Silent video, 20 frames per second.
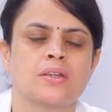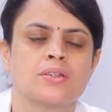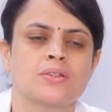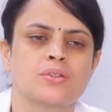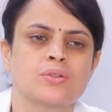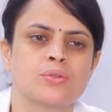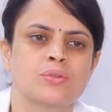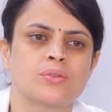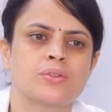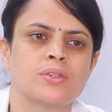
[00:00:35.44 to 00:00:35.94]

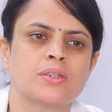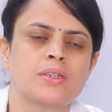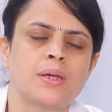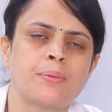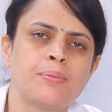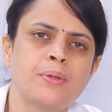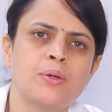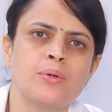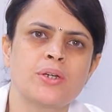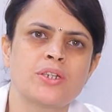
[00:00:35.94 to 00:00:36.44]
So the
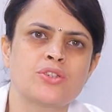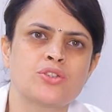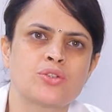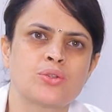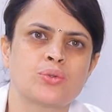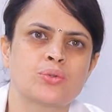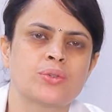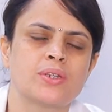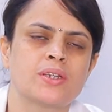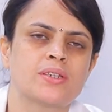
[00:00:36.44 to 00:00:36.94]

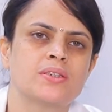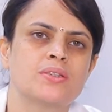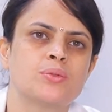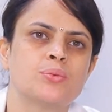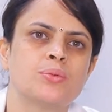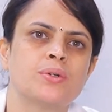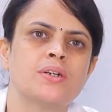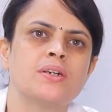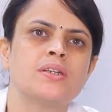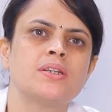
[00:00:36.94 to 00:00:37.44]
WHO, that is
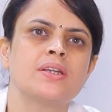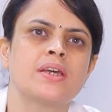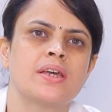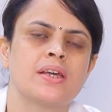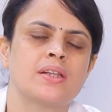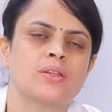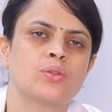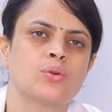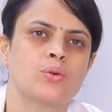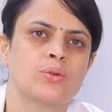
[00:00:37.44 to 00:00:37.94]
the World
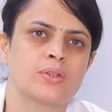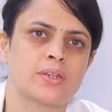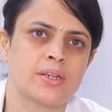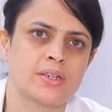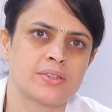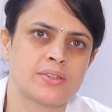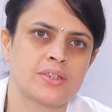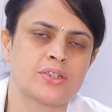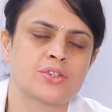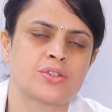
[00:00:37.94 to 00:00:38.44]
Health
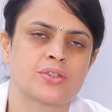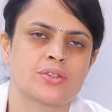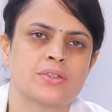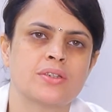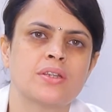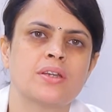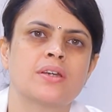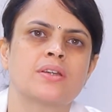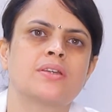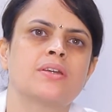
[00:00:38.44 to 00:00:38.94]

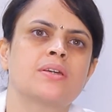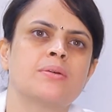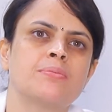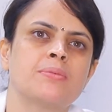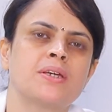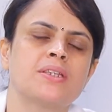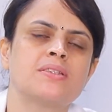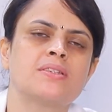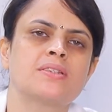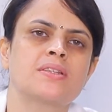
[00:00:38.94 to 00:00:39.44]
Organization,
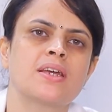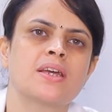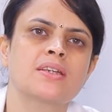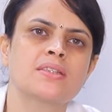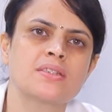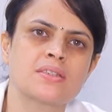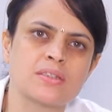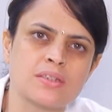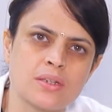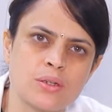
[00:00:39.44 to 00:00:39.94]
recommends
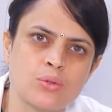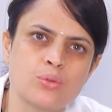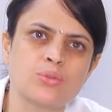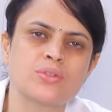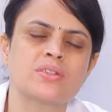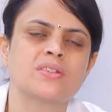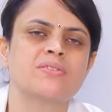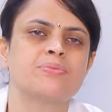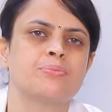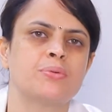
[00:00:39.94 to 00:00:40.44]

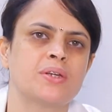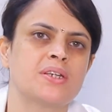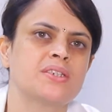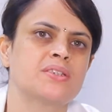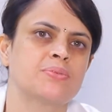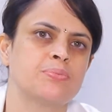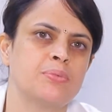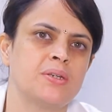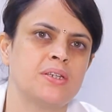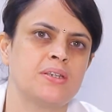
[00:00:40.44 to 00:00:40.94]
exclusive
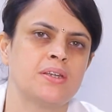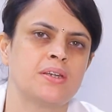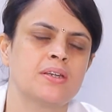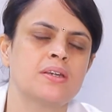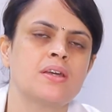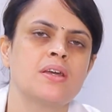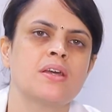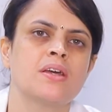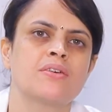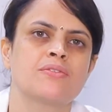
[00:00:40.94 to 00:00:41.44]

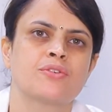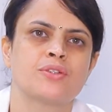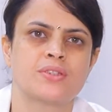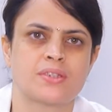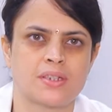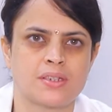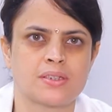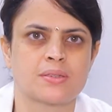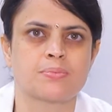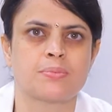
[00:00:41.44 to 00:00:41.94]
breastfeeding for
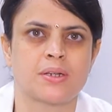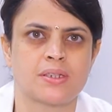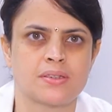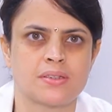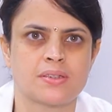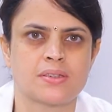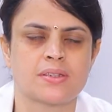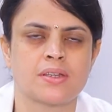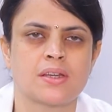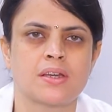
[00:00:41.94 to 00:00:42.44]
6
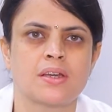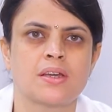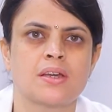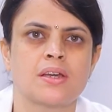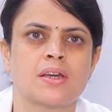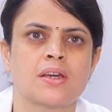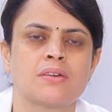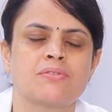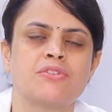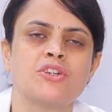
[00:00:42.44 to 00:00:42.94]
months,
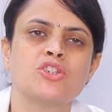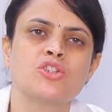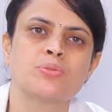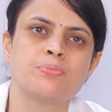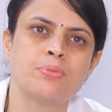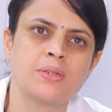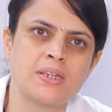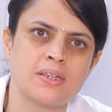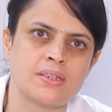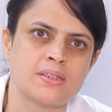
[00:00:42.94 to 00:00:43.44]
which
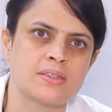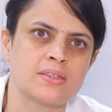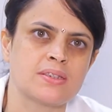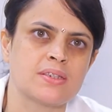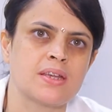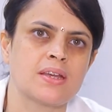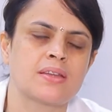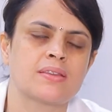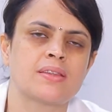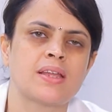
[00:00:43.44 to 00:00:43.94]

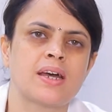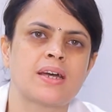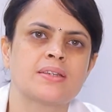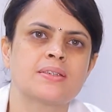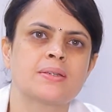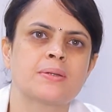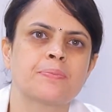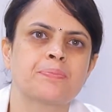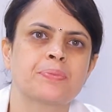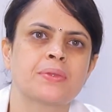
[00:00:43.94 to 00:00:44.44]
means
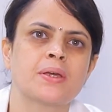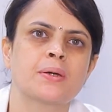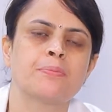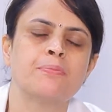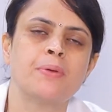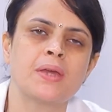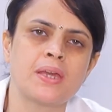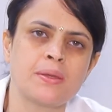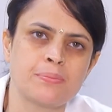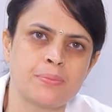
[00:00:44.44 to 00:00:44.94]
that a
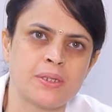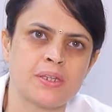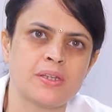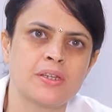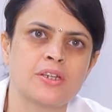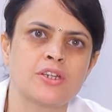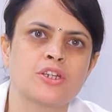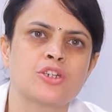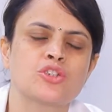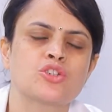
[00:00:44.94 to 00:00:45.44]

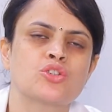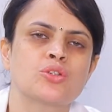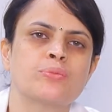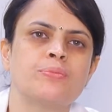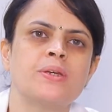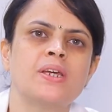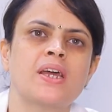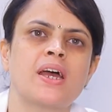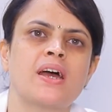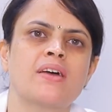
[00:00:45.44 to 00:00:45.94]
baby should
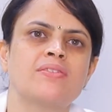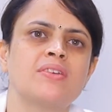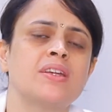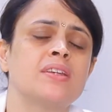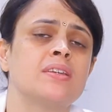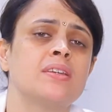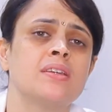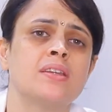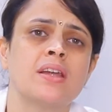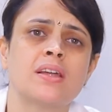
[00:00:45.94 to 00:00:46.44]
be
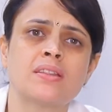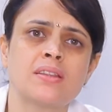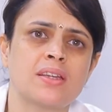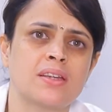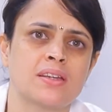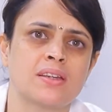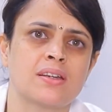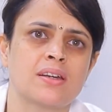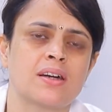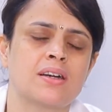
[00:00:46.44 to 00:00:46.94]
having
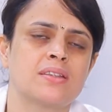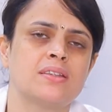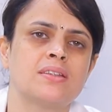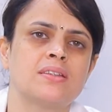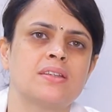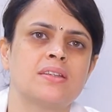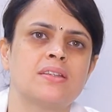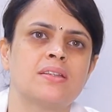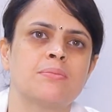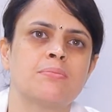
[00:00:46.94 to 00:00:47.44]
nothing
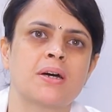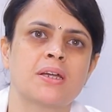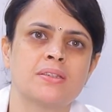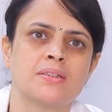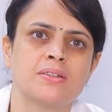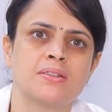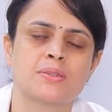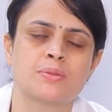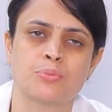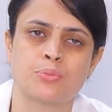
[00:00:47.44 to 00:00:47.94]
other than the
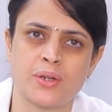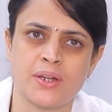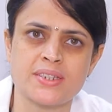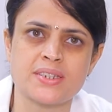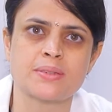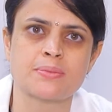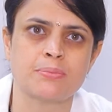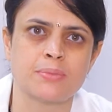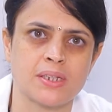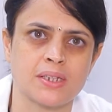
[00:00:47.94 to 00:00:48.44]
mother's
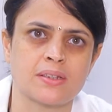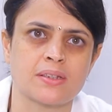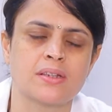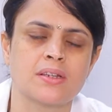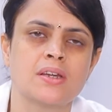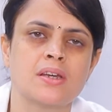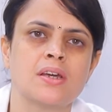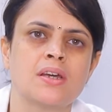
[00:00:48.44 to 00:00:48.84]
breast milk